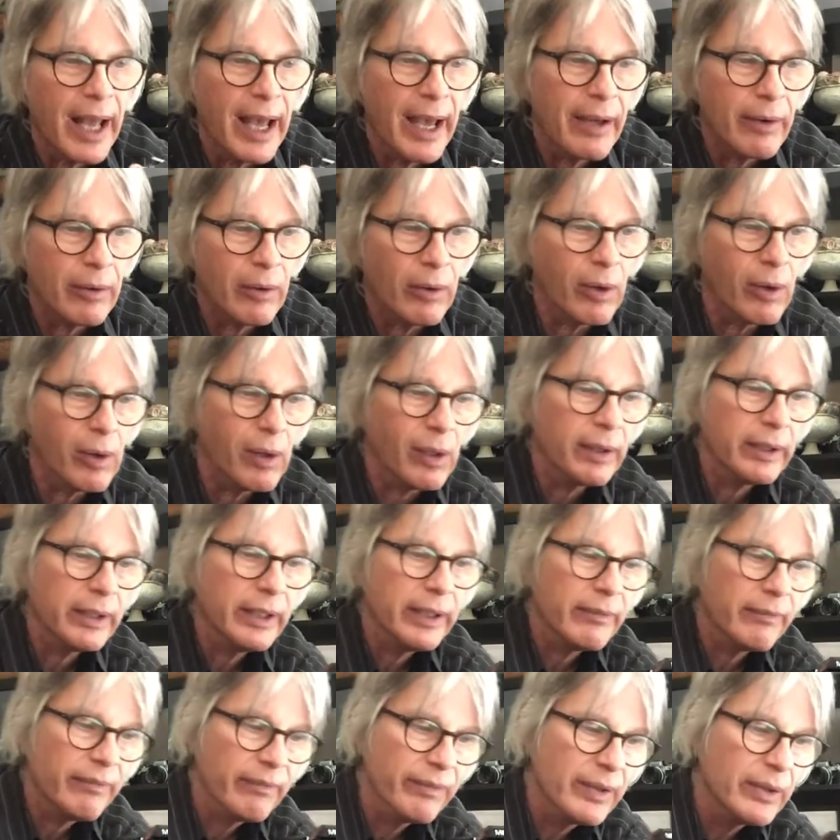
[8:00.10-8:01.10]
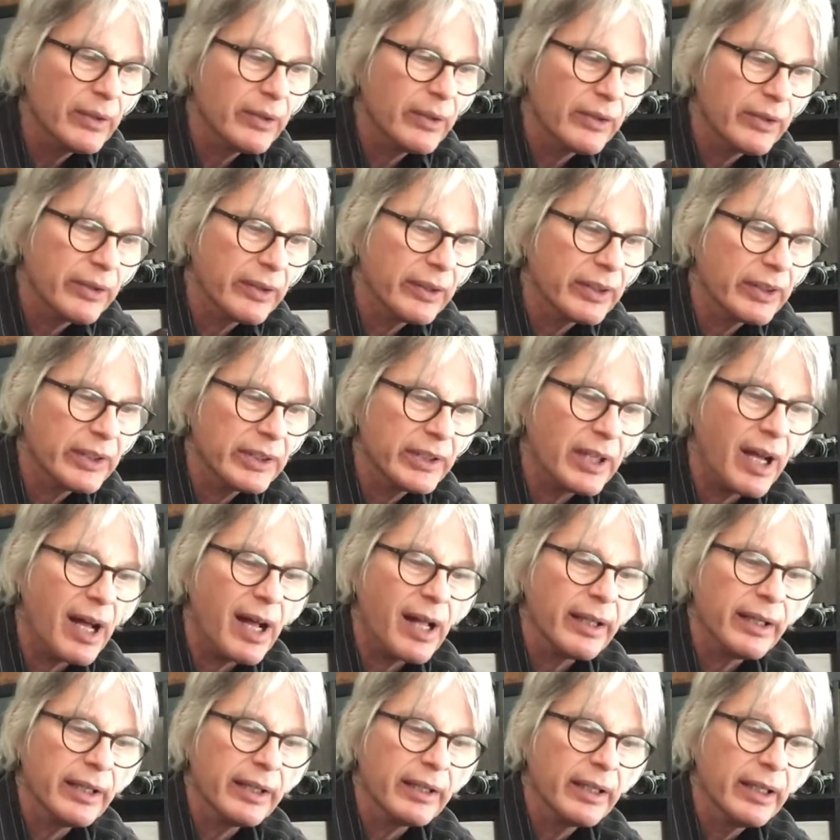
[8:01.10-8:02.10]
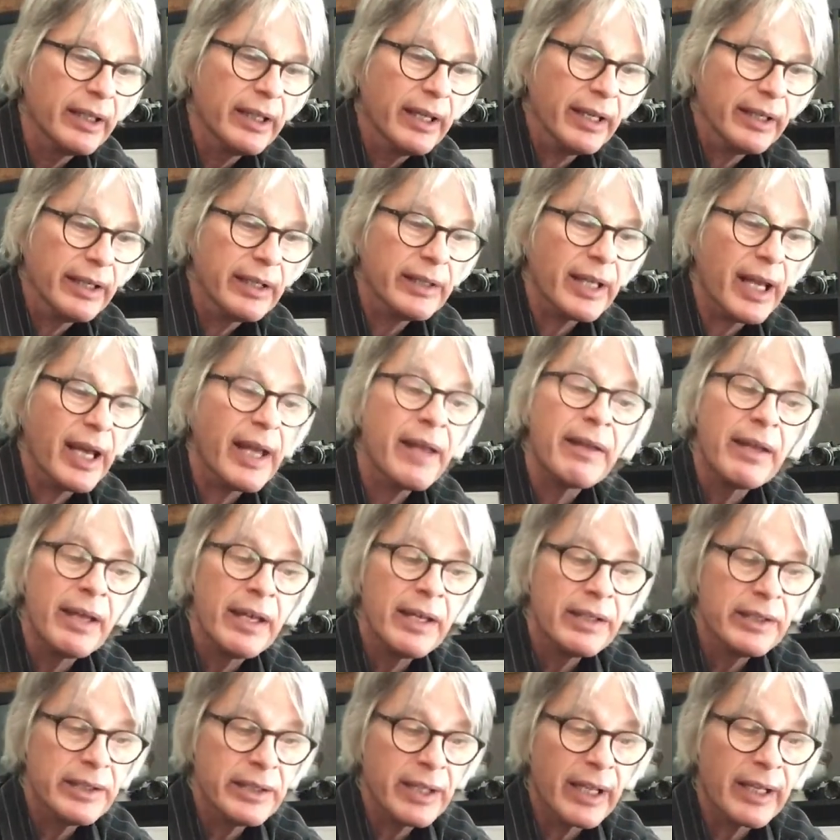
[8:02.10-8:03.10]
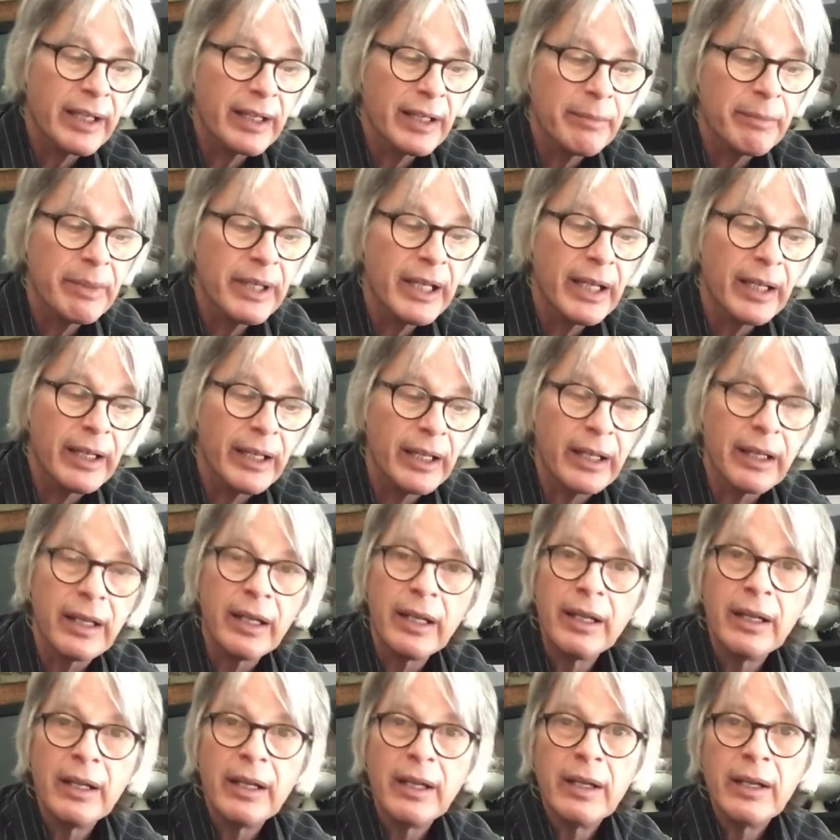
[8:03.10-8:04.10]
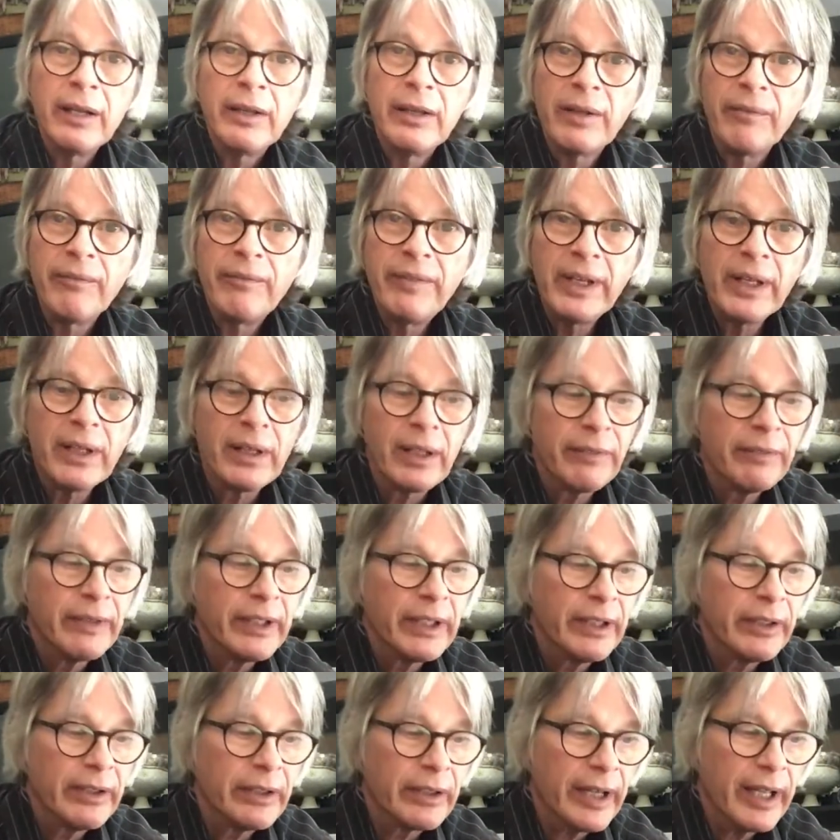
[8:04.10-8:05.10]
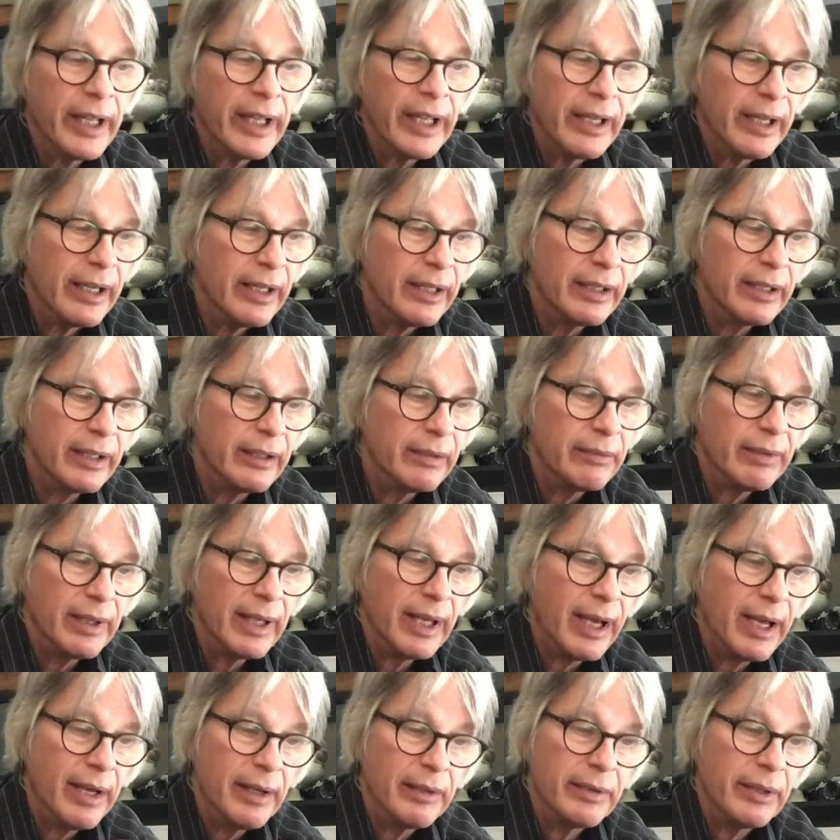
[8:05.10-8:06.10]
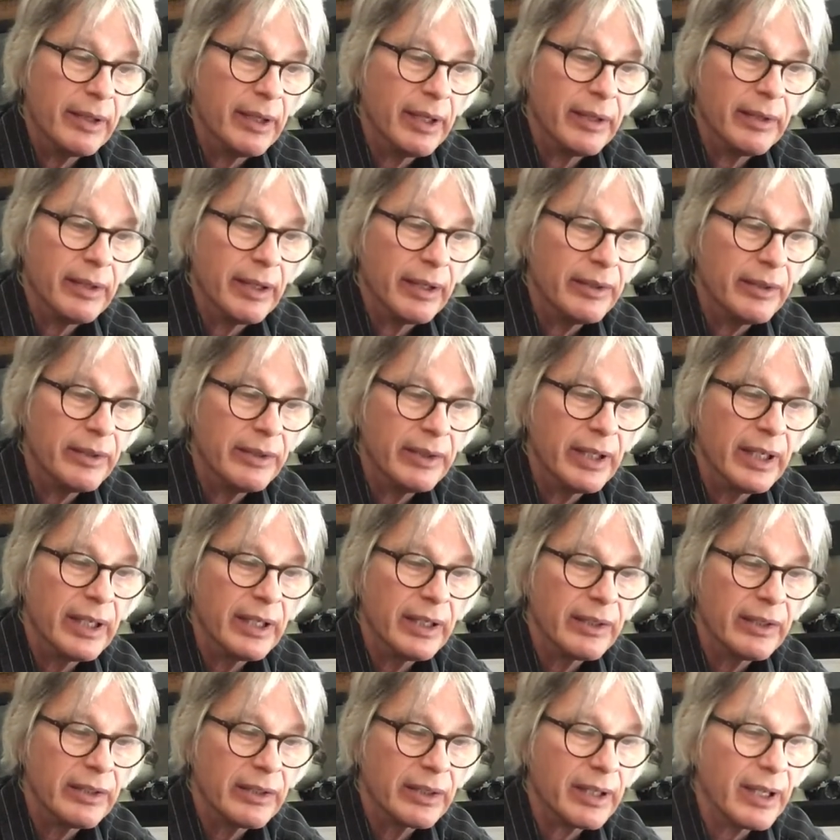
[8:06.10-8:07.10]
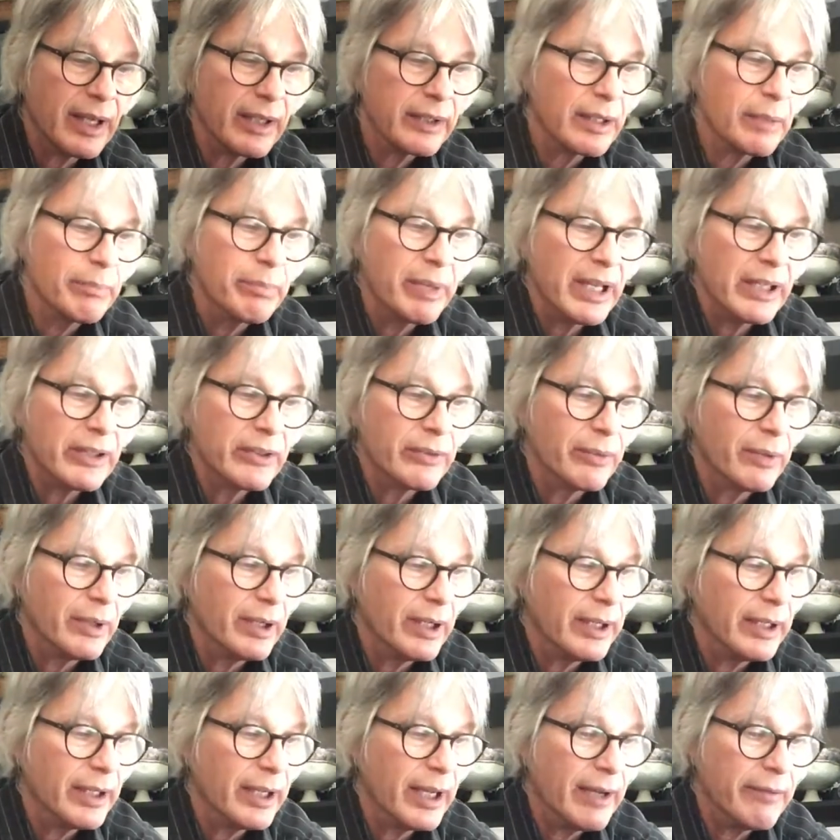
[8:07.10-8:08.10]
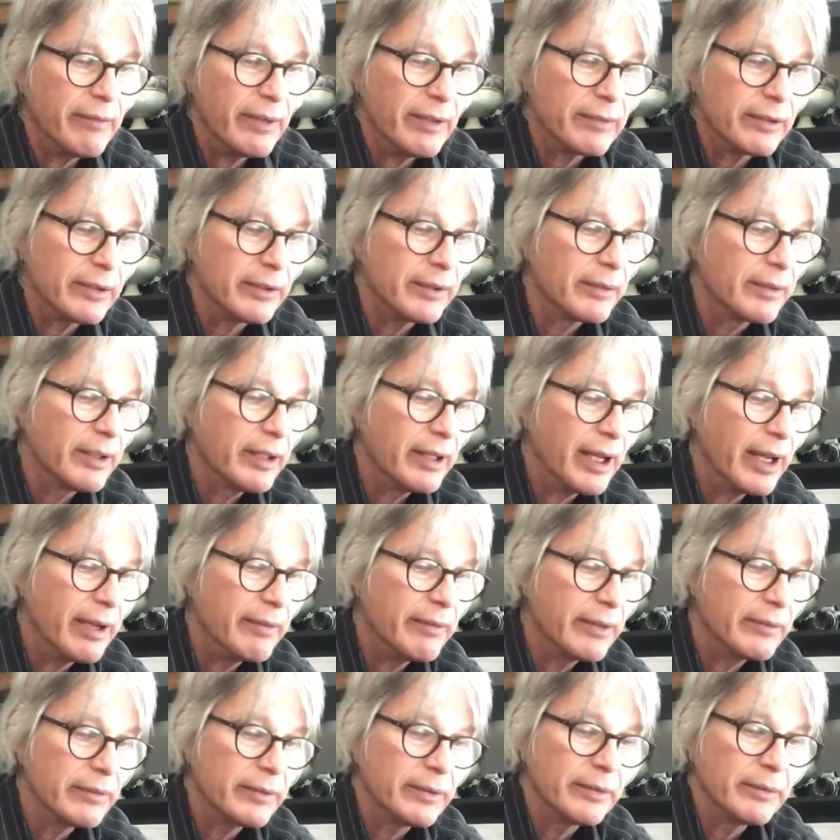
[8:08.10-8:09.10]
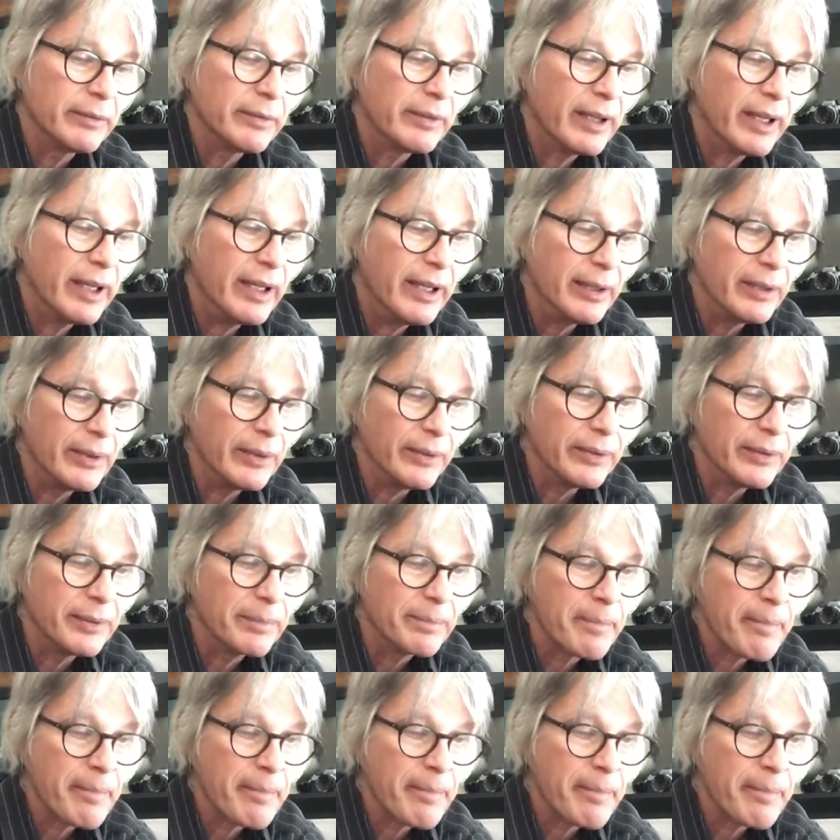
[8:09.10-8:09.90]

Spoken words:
at all. It feels solid. And as I said at the beginning, the feel of it in your hand, I just think it's got the best one I've ever held.